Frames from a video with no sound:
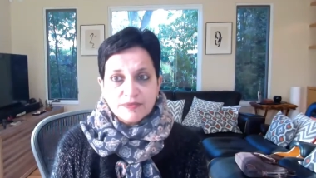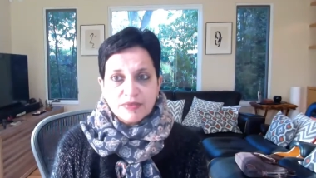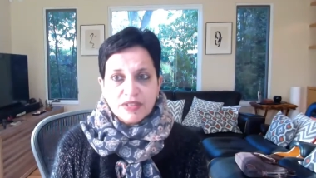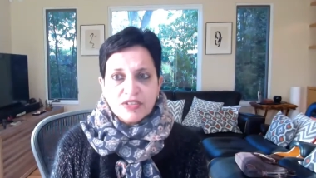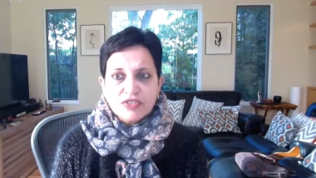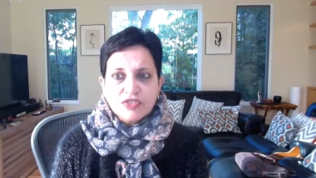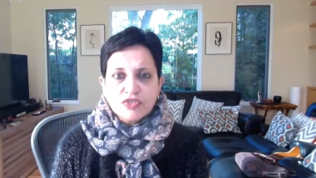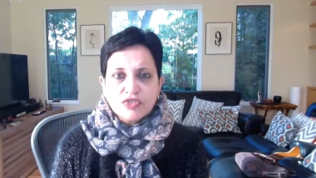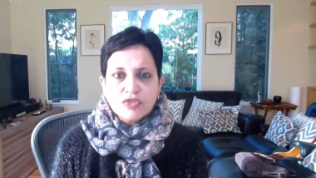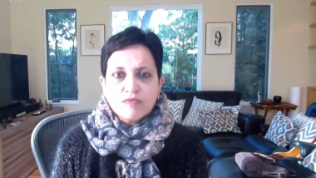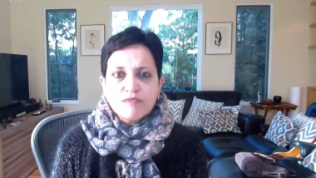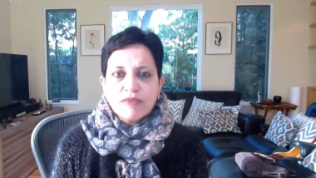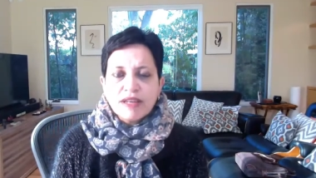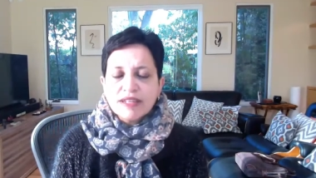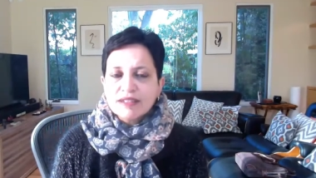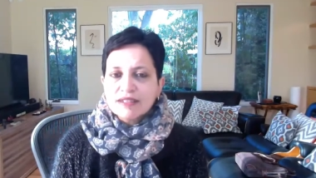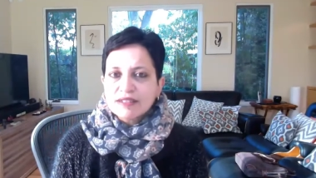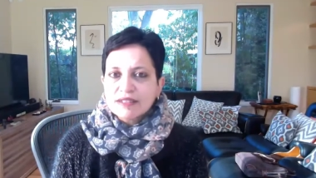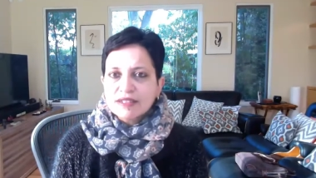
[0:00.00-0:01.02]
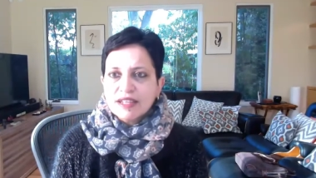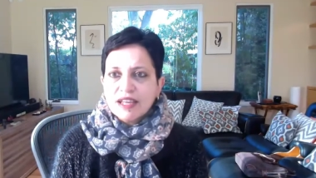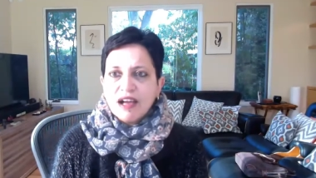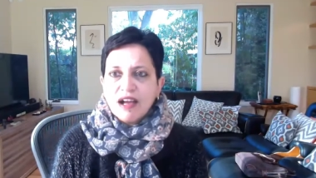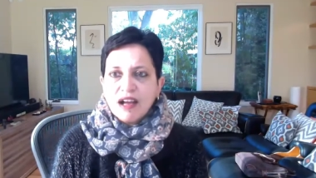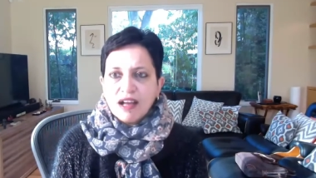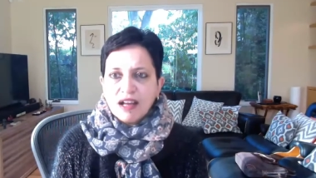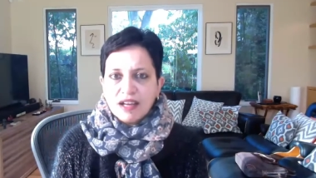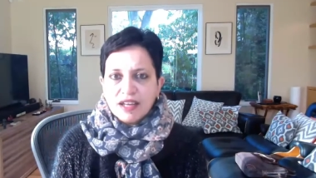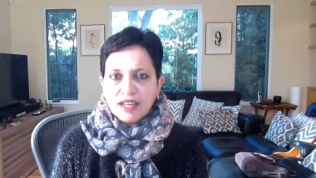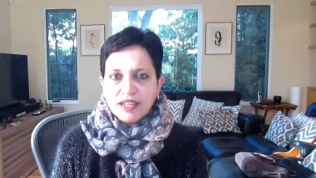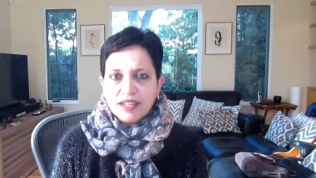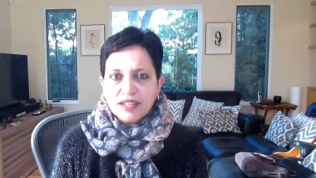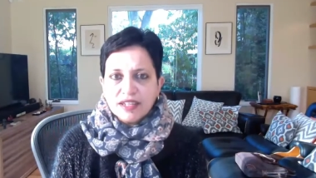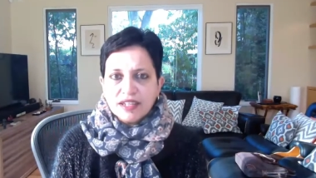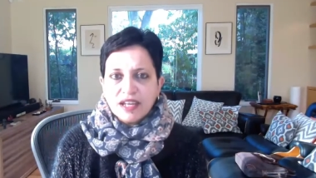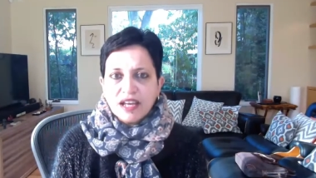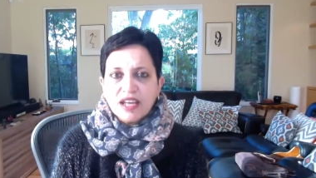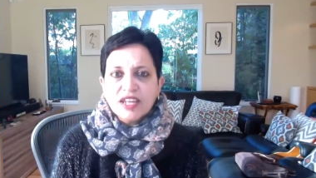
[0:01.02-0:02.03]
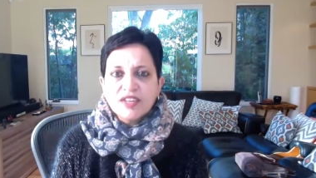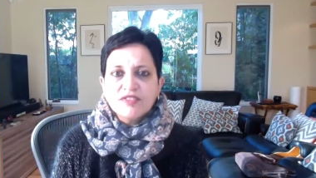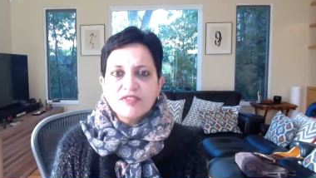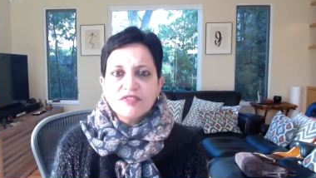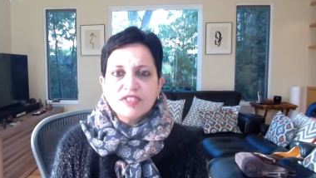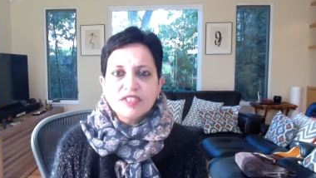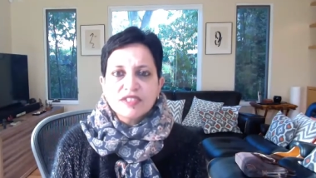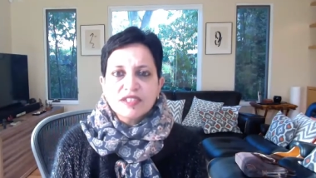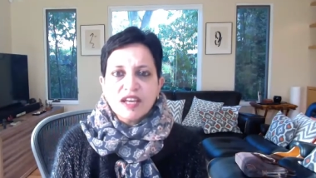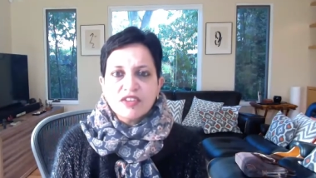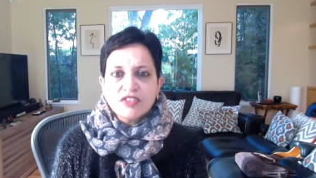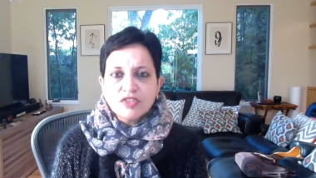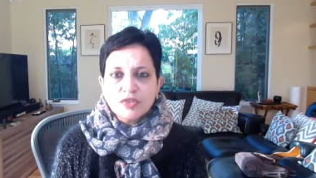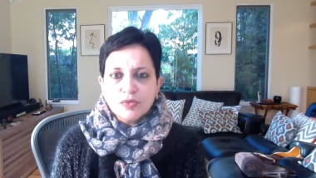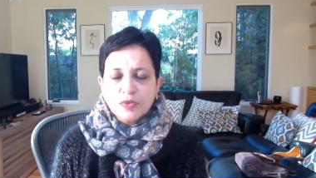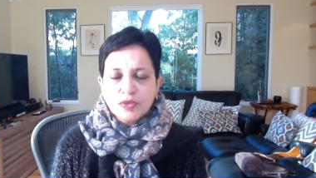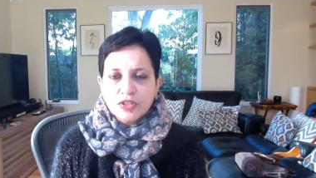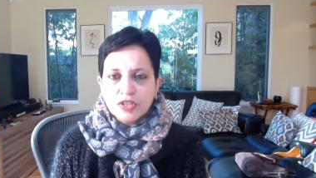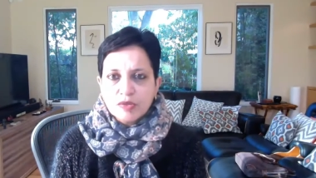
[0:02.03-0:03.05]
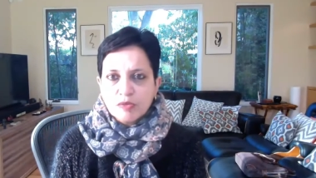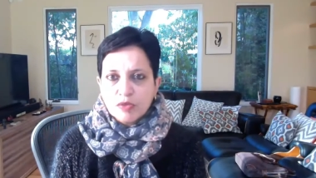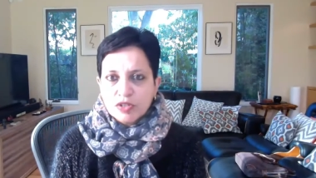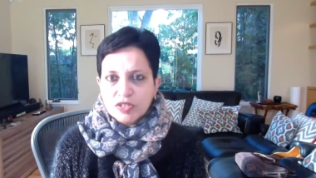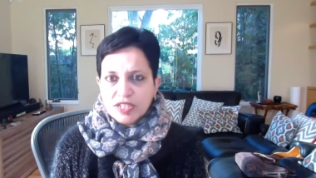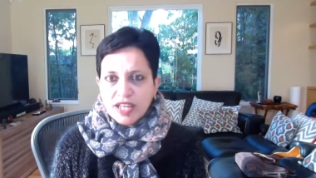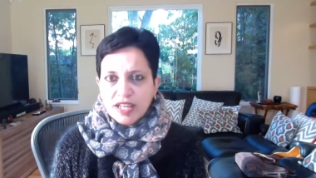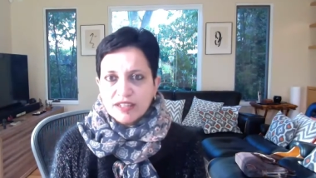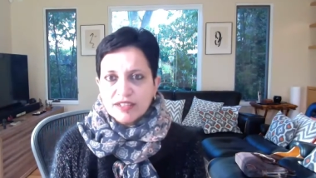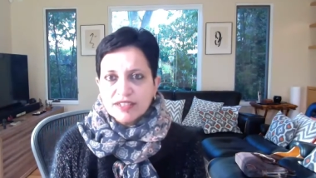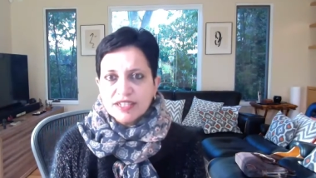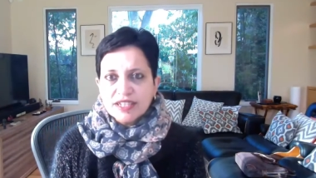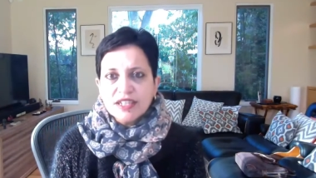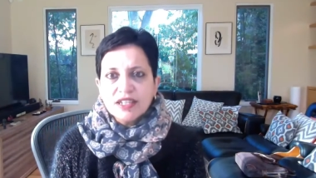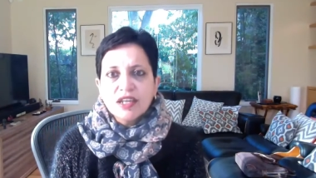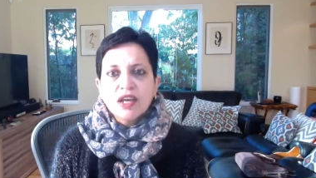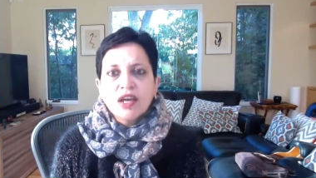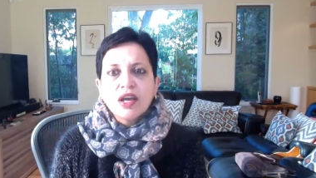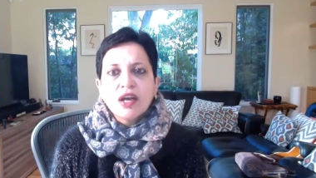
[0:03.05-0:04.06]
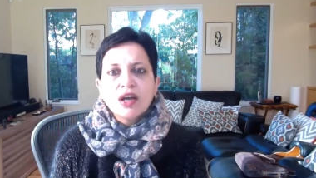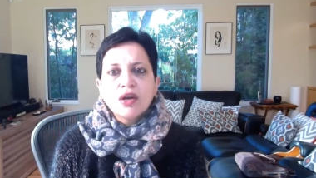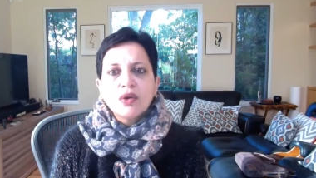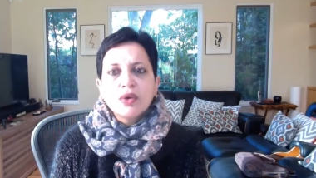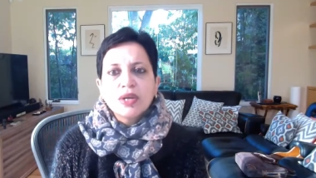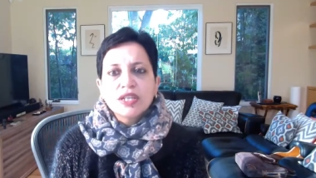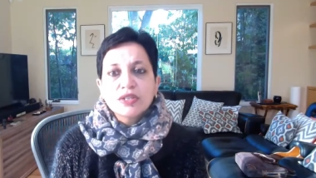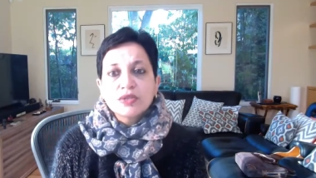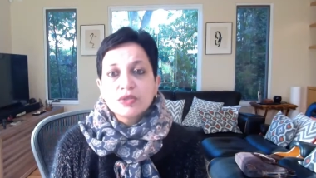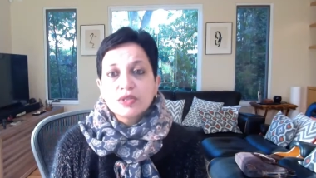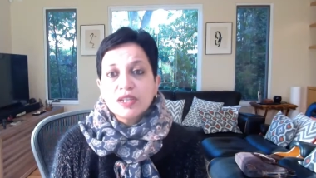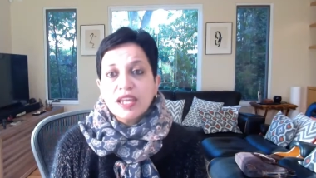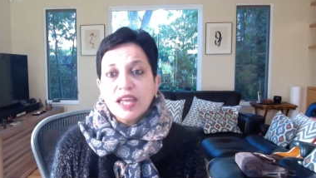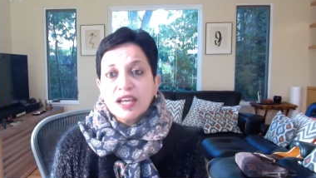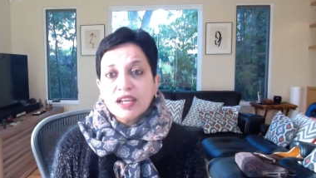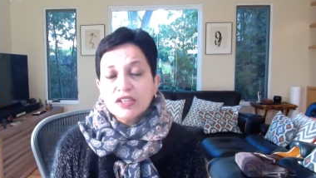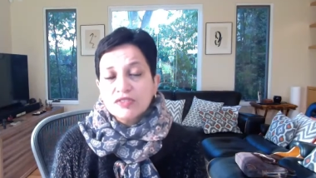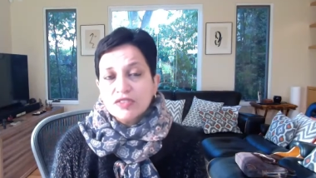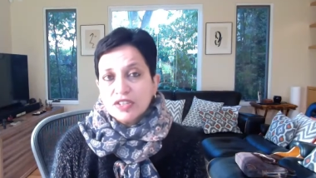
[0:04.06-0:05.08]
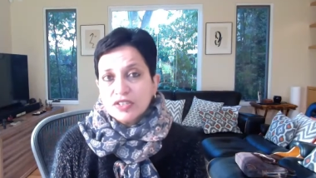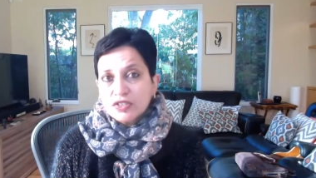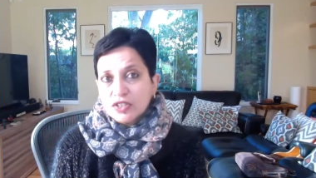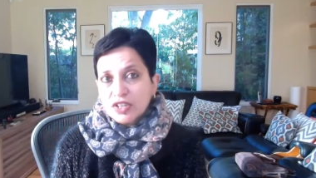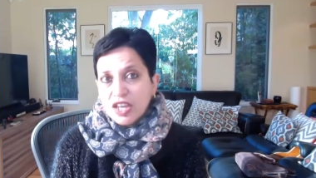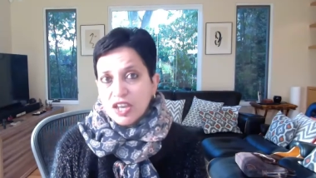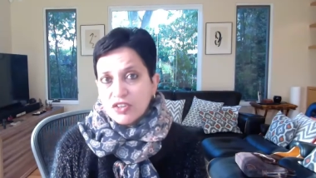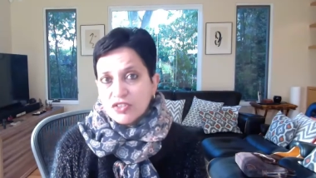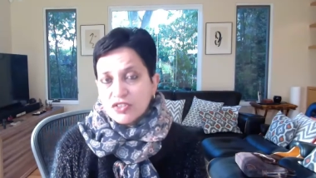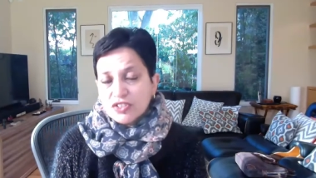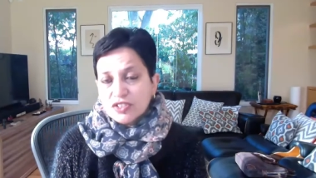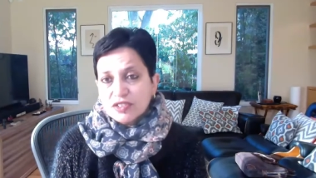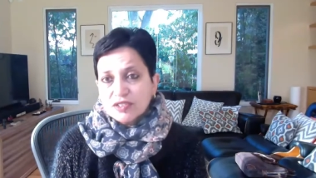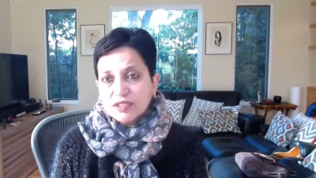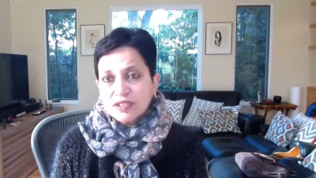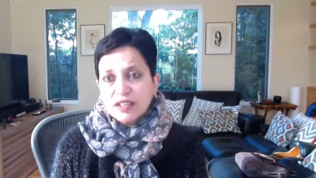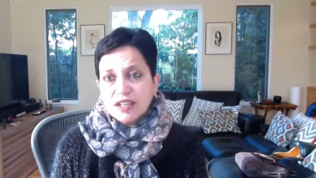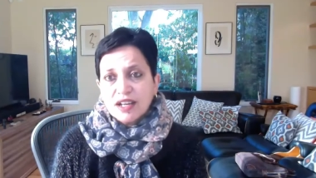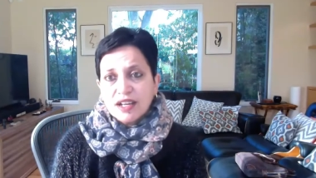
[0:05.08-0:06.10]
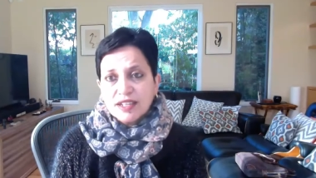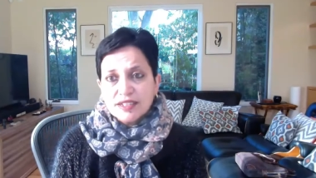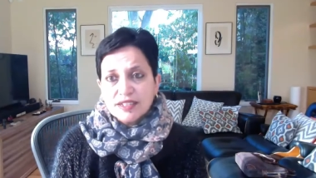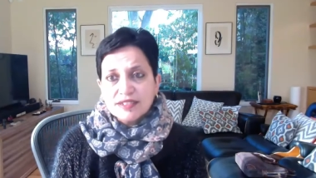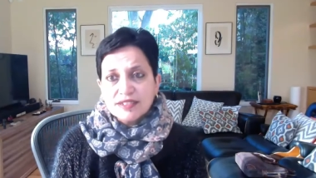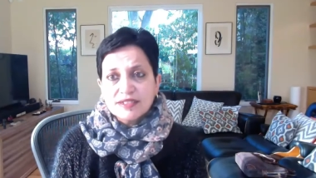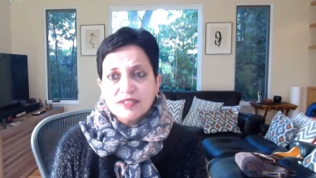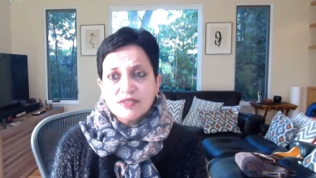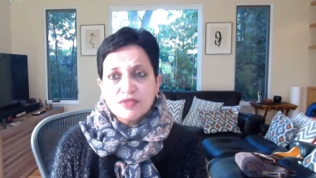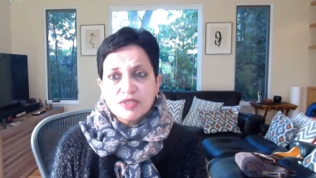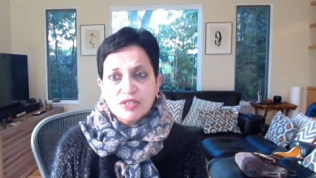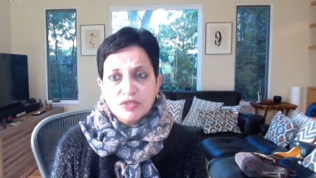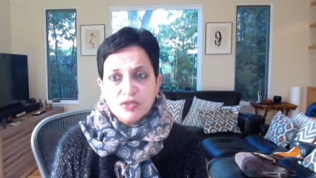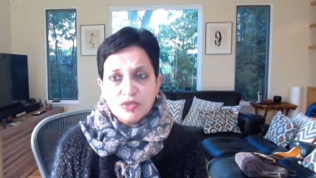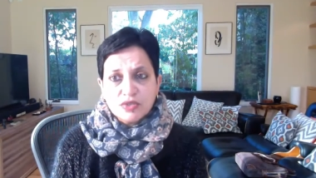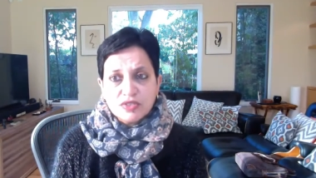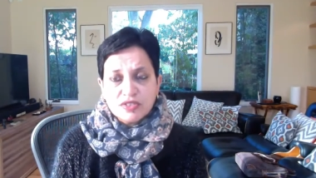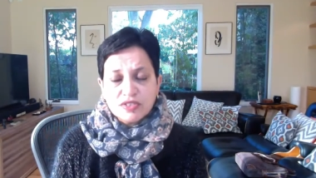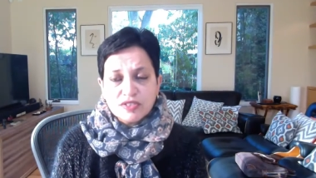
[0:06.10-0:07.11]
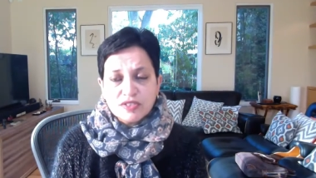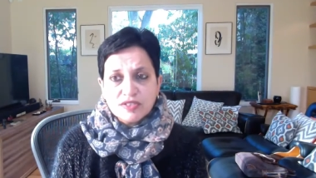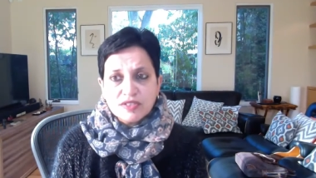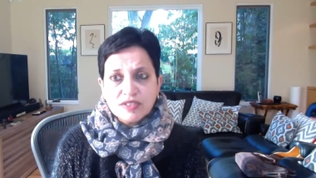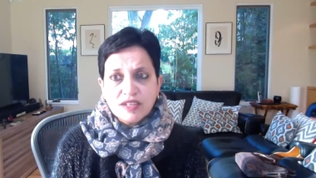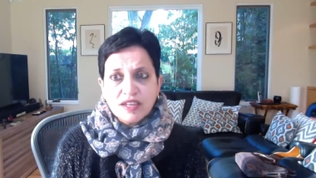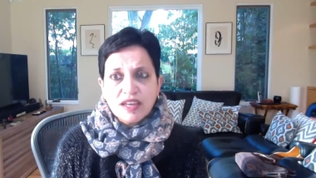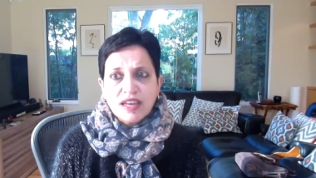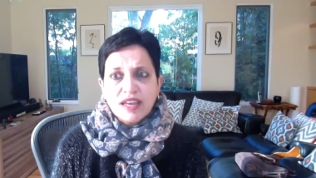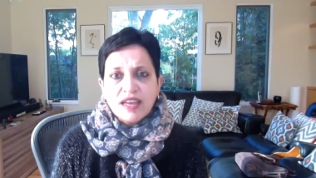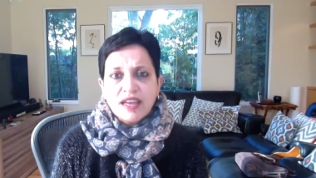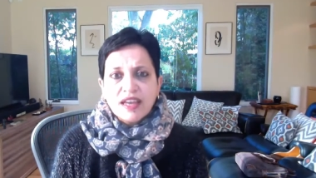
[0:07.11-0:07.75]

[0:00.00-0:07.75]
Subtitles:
There's tremendously high infant entrepreneur mortality owing to a lack of education, guidance, and resources.